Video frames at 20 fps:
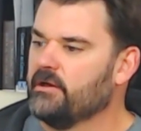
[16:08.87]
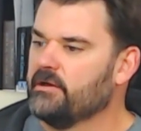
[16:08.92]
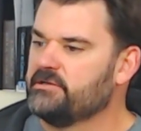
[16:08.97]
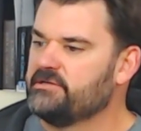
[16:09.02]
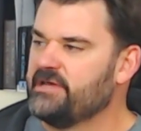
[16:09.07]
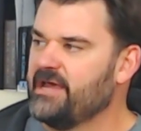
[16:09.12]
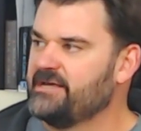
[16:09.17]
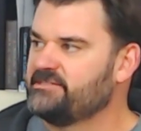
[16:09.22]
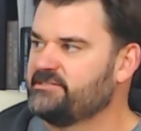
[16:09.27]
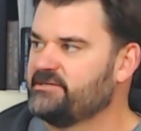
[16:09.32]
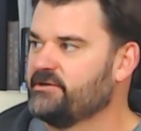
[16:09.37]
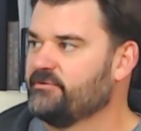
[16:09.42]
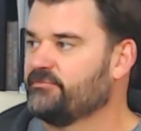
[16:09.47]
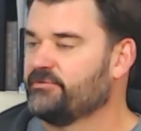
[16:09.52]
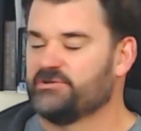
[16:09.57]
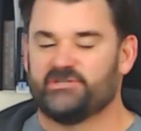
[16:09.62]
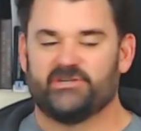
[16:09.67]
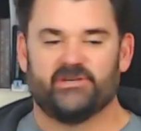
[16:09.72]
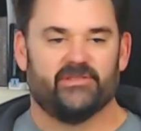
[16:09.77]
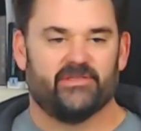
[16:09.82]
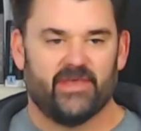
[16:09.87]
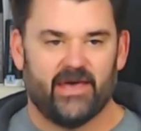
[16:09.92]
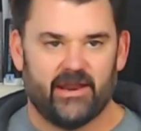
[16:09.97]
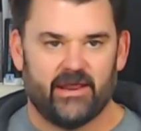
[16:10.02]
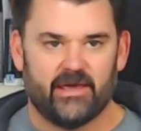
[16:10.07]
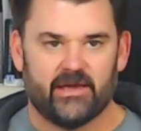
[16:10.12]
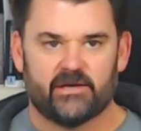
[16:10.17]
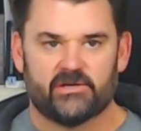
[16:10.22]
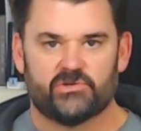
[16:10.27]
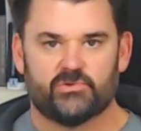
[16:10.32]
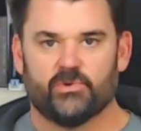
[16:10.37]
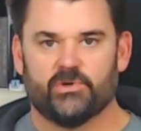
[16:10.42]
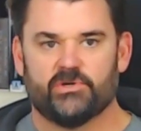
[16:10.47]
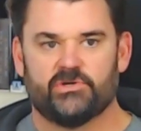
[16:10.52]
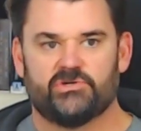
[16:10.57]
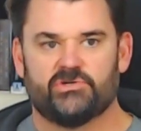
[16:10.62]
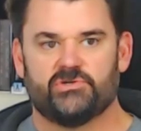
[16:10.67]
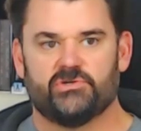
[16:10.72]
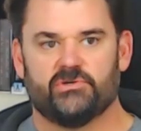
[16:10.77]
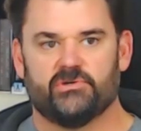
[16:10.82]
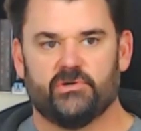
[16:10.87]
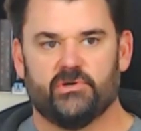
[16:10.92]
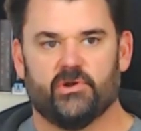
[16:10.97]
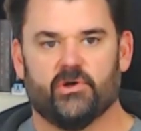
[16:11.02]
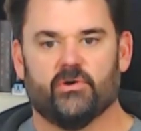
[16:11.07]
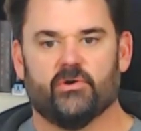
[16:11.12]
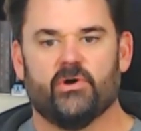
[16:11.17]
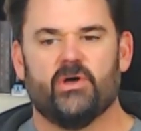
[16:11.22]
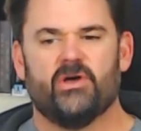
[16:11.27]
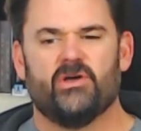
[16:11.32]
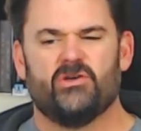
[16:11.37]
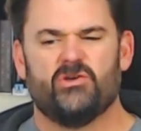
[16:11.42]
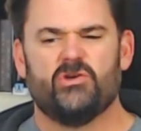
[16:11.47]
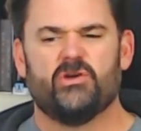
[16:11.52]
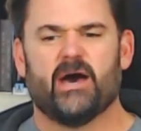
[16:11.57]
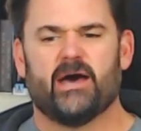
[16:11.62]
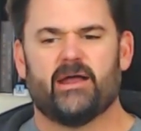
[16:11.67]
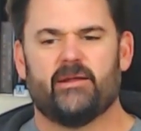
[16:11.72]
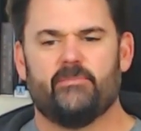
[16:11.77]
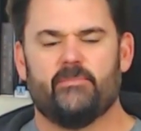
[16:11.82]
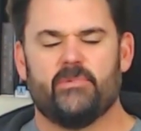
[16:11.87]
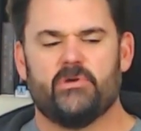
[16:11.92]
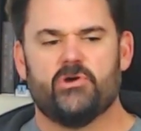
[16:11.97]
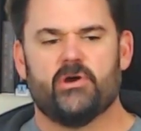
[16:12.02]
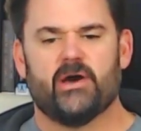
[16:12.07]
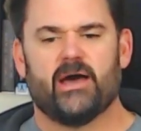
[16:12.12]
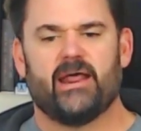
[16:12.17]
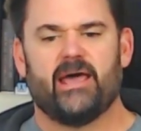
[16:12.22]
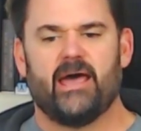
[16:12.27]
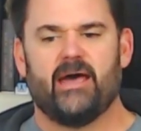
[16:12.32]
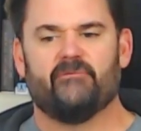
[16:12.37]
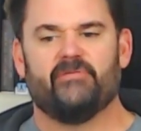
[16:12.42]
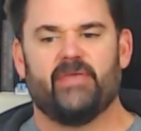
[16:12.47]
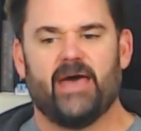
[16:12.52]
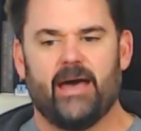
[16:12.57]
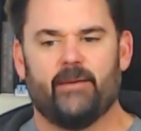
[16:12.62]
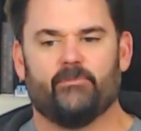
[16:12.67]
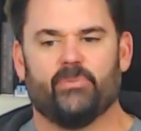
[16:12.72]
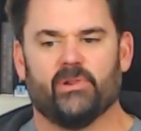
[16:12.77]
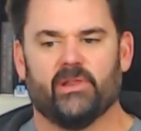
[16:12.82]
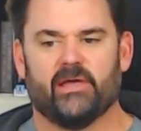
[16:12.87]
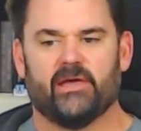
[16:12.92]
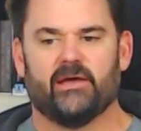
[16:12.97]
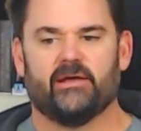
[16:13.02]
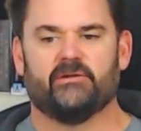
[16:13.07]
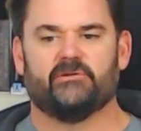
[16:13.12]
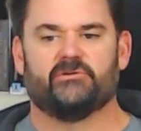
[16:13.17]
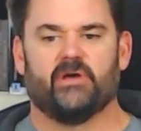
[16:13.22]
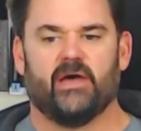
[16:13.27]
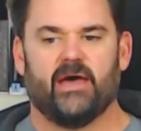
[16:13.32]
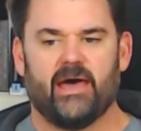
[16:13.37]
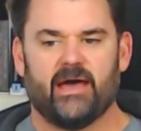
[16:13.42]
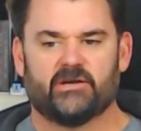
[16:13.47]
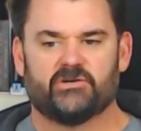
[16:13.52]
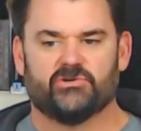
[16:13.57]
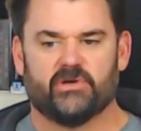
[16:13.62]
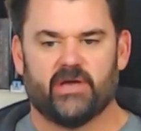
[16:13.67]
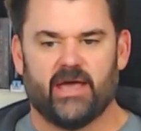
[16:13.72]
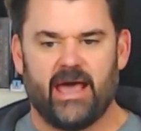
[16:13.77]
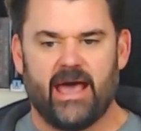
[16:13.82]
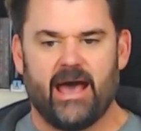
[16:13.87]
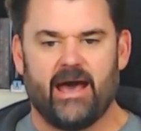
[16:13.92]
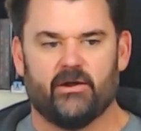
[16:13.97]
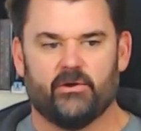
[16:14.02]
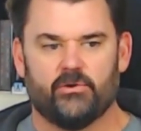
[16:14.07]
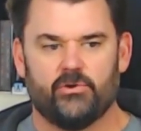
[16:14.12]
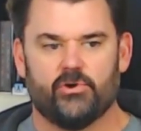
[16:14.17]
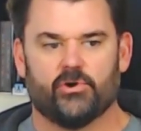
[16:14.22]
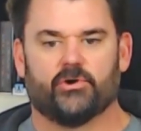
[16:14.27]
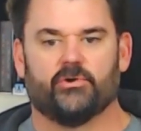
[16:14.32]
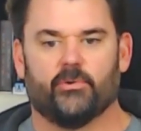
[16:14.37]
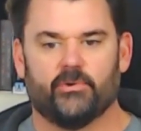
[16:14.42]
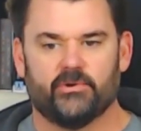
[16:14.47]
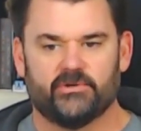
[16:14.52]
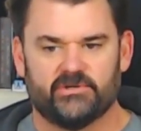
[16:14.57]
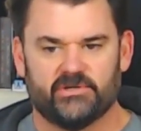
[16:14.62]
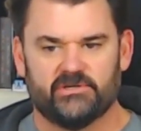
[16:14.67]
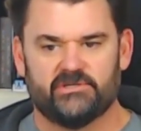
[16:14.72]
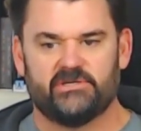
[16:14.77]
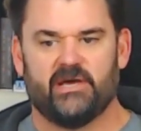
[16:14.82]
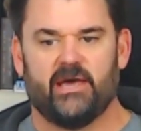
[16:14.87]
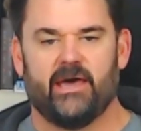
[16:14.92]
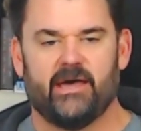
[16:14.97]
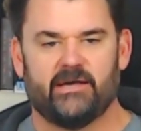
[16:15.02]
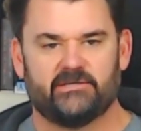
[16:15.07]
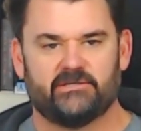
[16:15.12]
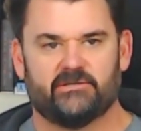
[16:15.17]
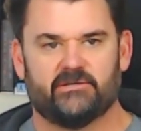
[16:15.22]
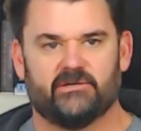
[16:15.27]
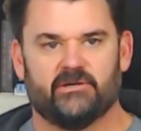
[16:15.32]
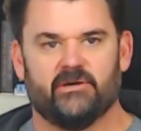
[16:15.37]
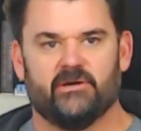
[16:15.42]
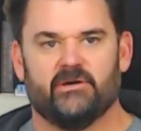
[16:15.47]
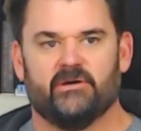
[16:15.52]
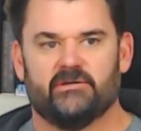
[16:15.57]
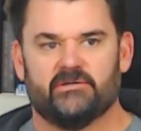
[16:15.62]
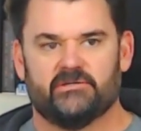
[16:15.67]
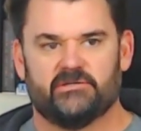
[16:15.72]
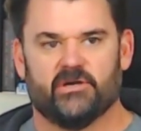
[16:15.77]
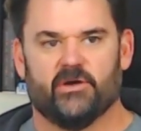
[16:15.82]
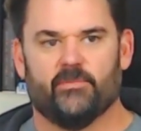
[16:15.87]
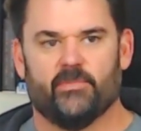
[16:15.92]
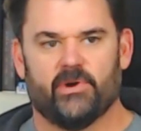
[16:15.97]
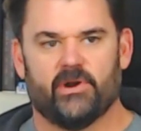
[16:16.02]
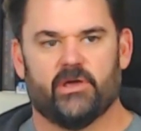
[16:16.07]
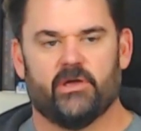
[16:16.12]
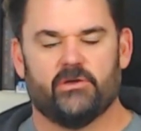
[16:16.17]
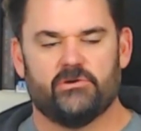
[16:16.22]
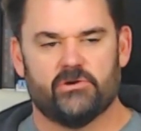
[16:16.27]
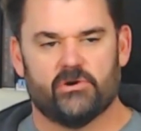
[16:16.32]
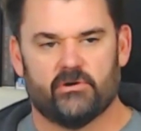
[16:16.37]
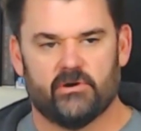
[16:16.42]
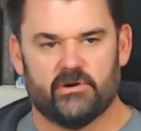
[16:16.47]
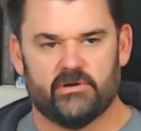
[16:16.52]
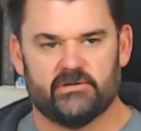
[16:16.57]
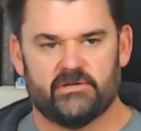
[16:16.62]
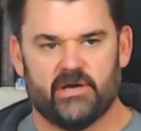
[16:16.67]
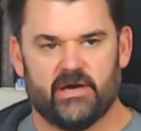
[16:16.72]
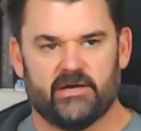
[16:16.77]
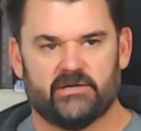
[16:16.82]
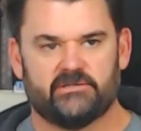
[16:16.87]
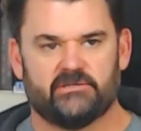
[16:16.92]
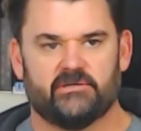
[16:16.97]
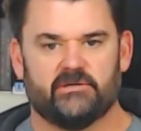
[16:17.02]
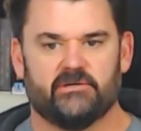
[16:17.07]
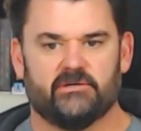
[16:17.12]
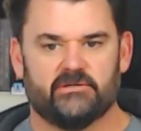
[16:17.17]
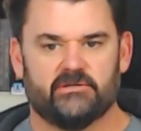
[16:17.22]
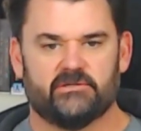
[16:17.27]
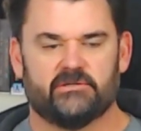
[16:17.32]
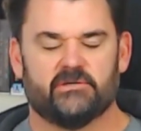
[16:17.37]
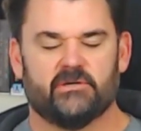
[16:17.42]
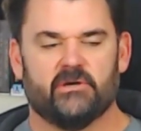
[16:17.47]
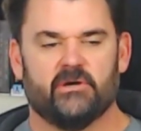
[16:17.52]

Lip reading: testing for synthetics, which you got to have that plan to actually how you're going to test somebody. A urine test is